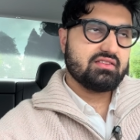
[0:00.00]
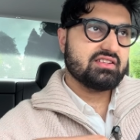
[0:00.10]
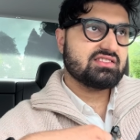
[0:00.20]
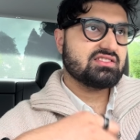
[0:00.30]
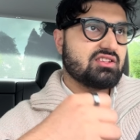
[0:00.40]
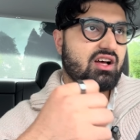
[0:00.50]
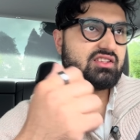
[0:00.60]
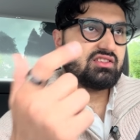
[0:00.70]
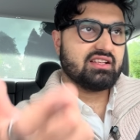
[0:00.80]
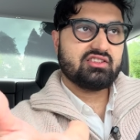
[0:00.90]
This is not
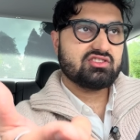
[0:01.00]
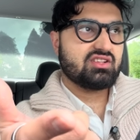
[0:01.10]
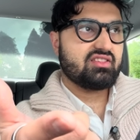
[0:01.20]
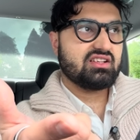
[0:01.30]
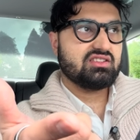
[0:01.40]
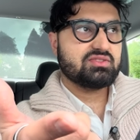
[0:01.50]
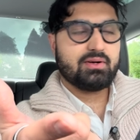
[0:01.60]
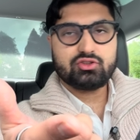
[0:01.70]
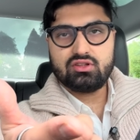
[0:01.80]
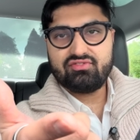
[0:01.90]
like there's nothing
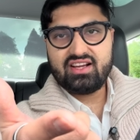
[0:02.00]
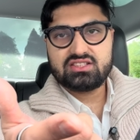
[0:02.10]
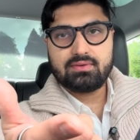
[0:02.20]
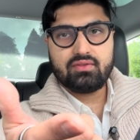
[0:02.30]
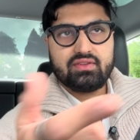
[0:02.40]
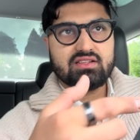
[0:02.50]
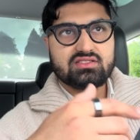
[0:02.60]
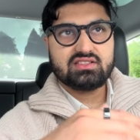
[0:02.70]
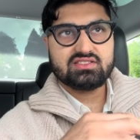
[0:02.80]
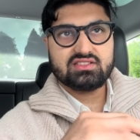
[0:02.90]
special effects about
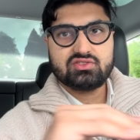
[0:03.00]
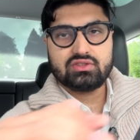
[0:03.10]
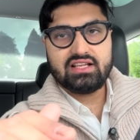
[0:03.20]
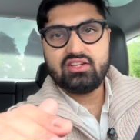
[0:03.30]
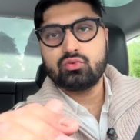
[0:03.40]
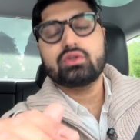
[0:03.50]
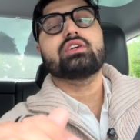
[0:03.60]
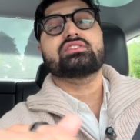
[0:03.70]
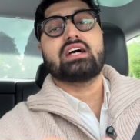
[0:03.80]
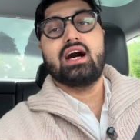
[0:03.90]
this. This is in
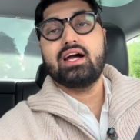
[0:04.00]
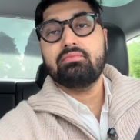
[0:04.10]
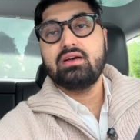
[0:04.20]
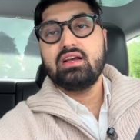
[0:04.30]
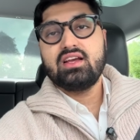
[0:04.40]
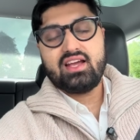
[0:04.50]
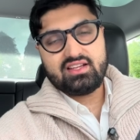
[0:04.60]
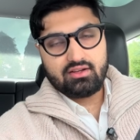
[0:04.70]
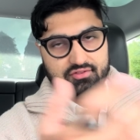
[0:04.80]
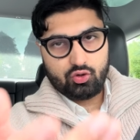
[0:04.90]
real time.
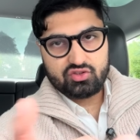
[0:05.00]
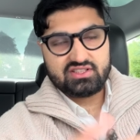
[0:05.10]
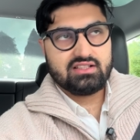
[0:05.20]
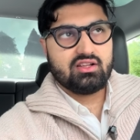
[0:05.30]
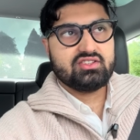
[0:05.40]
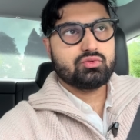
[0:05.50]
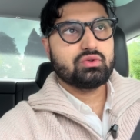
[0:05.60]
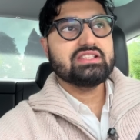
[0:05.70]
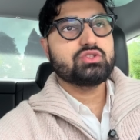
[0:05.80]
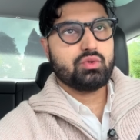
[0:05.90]
And of course, Elon
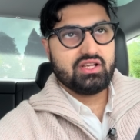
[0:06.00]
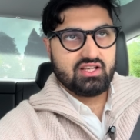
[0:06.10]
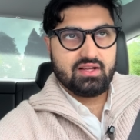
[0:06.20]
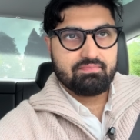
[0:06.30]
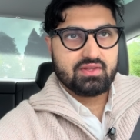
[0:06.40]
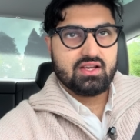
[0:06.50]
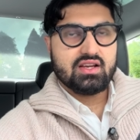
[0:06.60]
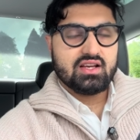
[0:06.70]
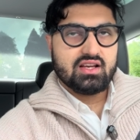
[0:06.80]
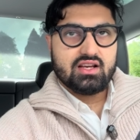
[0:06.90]
retweeted it.
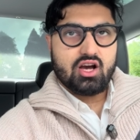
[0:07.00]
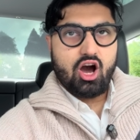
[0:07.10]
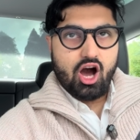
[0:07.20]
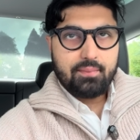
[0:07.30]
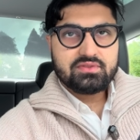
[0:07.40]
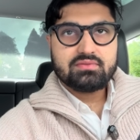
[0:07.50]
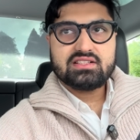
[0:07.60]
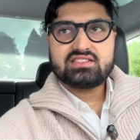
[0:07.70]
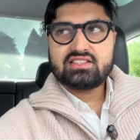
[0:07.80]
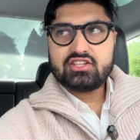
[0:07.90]

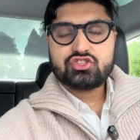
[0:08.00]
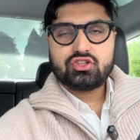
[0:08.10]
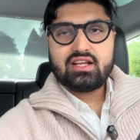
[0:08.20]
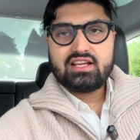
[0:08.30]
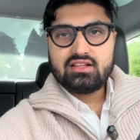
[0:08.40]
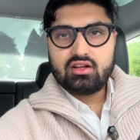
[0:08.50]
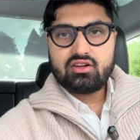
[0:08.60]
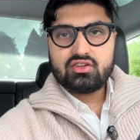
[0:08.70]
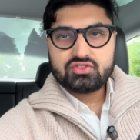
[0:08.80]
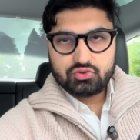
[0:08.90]
Optimus yesterday, Elon
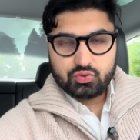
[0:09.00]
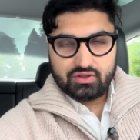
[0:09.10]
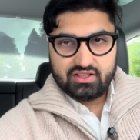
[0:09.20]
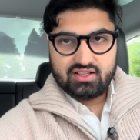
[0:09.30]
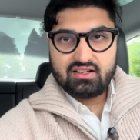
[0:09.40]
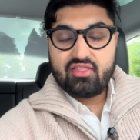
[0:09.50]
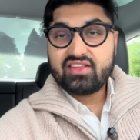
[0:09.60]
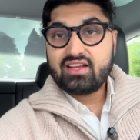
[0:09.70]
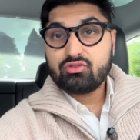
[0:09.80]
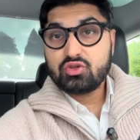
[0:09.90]
also tweeted, and I
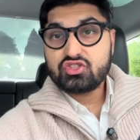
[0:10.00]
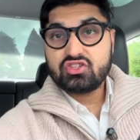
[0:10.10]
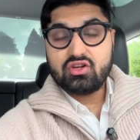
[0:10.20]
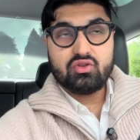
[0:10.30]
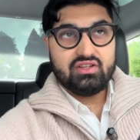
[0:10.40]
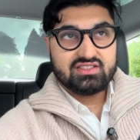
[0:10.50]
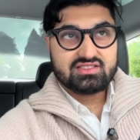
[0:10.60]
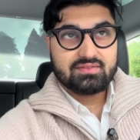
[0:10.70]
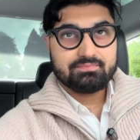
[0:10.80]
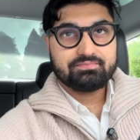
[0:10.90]
think everyone should know this.